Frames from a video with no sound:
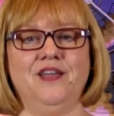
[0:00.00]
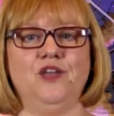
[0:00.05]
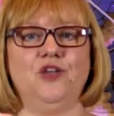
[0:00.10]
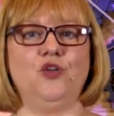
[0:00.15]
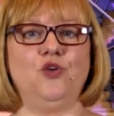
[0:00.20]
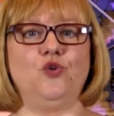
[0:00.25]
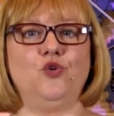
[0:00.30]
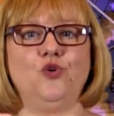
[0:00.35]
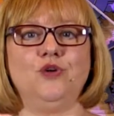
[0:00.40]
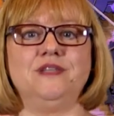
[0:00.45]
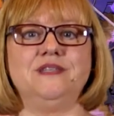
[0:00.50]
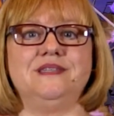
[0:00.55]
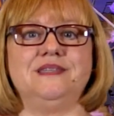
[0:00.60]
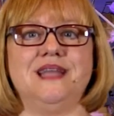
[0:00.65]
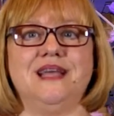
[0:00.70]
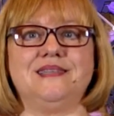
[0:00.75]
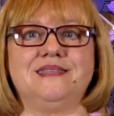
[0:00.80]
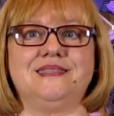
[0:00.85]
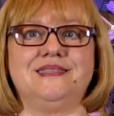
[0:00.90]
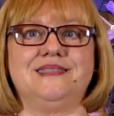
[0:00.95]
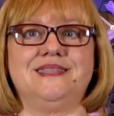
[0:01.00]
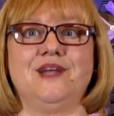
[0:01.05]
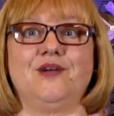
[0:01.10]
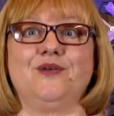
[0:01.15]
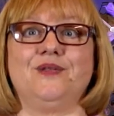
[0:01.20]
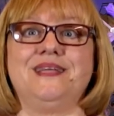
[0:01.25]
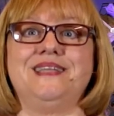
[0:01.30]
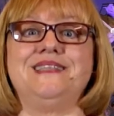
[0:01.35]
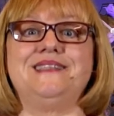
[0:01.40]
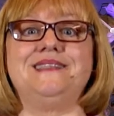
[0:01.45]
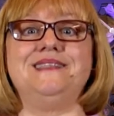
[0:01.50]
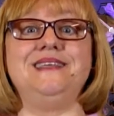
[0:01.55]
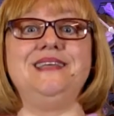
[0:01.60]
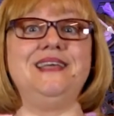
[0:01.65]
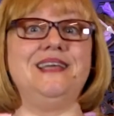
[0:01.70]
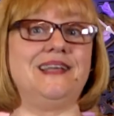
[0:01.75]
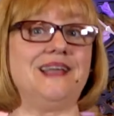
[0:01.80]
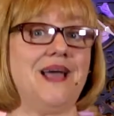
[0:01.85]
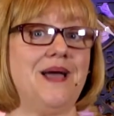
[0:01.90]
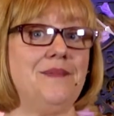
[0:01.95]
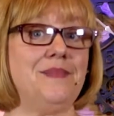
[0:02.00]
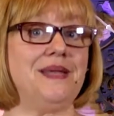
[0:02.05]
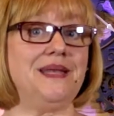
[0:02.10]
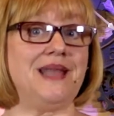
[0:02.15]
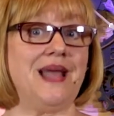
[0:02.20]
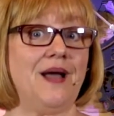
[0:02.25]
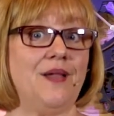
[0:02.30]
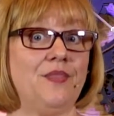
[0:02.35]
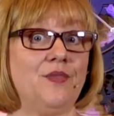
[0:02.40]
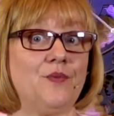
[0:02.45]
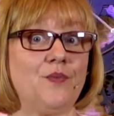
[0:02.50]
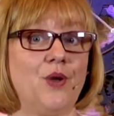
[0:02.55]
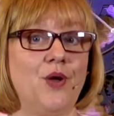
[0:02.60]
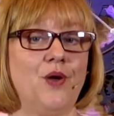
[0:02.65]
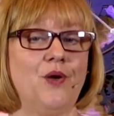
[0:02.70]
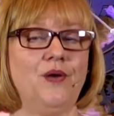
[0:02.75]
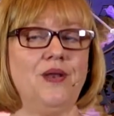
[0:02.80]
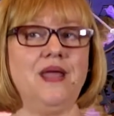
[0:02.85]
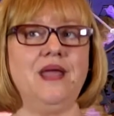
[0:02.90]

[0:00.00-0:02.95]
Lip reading: You couldn't necessarily see it coming down the road.